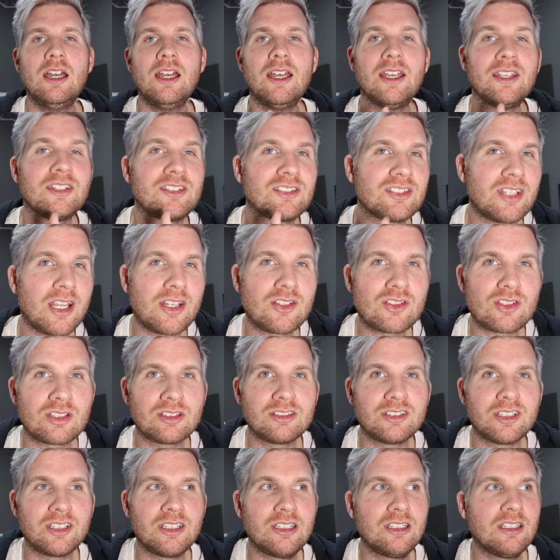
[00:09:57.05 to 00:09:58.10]

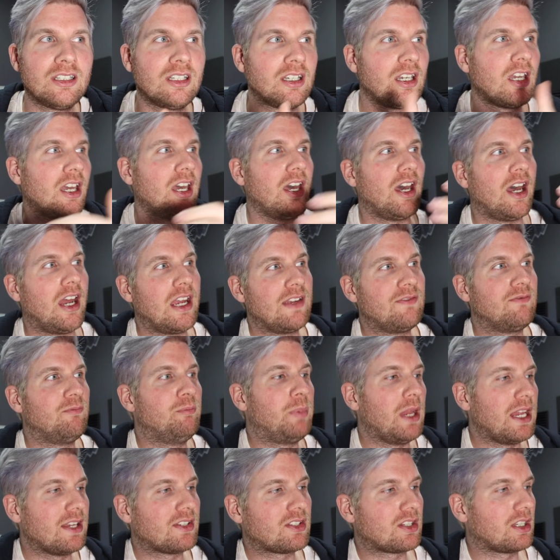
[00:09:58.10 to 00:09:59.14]
Essentially, I've
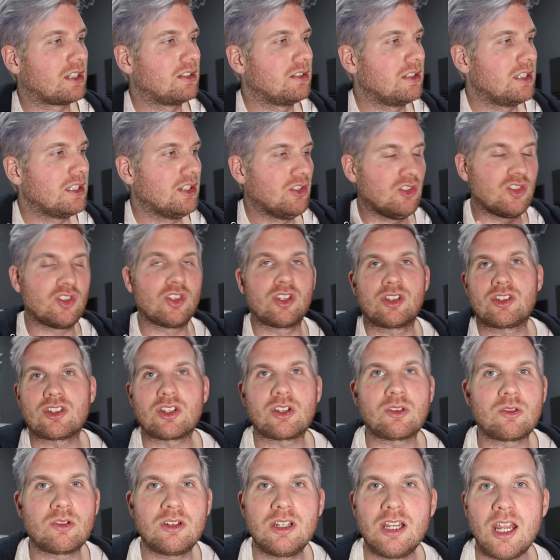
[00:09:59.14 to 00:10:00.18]
basically just
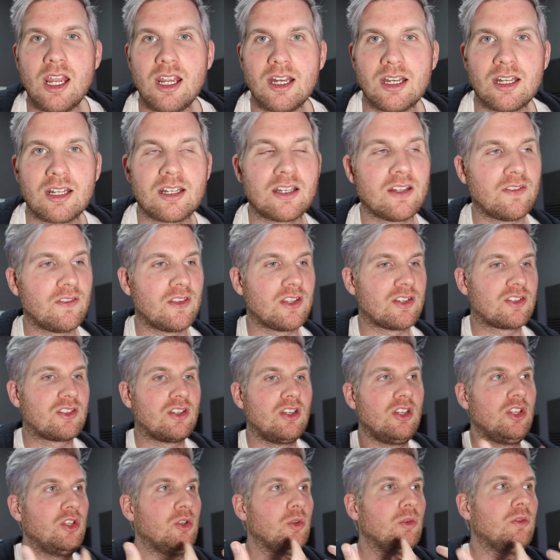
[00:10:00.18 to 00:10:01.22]
created this
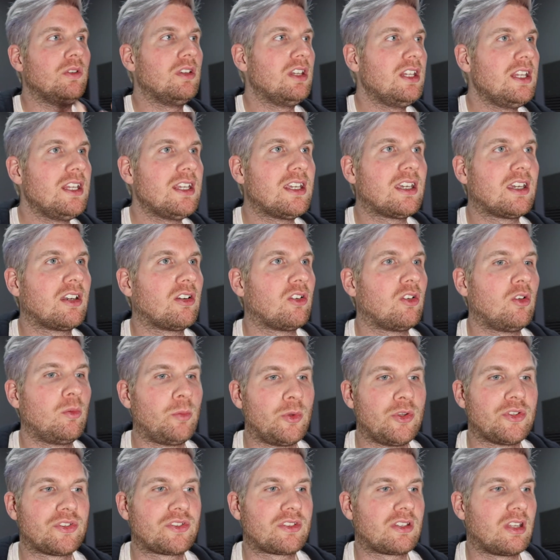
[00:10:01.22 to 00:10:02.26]
unique,
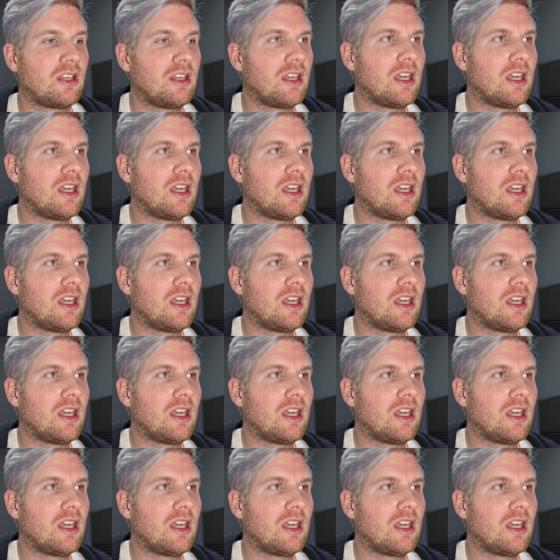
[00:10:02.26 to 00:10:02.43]
almost